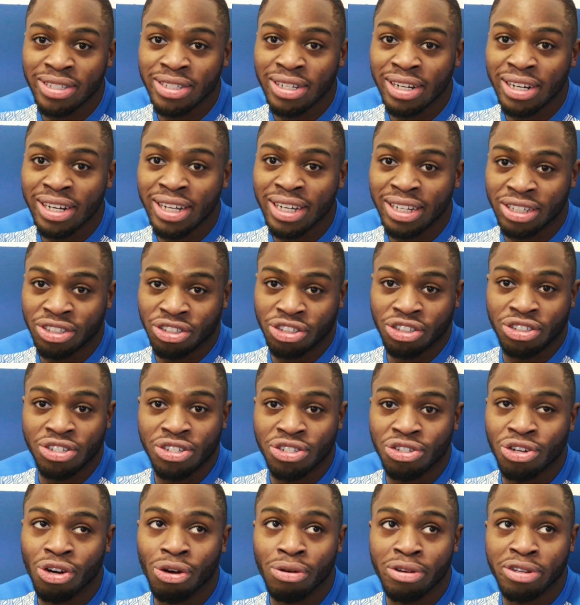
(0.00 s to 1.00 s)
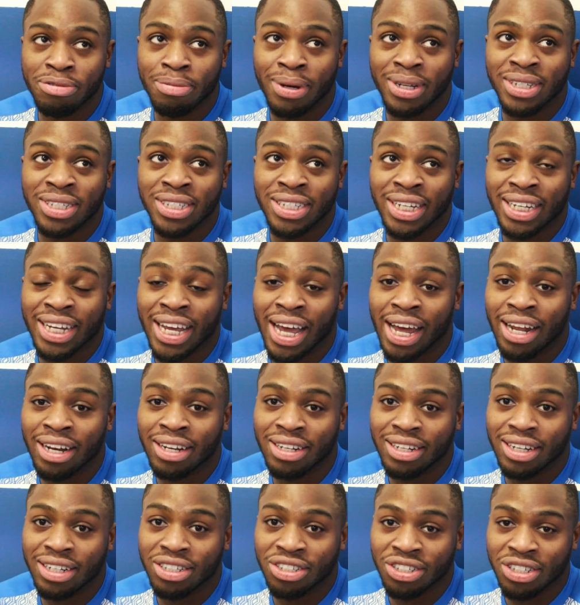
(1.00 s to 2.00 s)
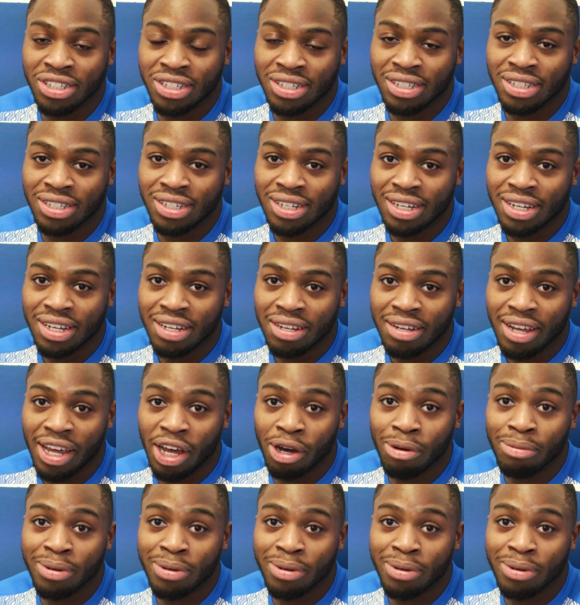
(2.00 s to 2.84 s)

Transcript: Personally, it's just to score as much as I can and just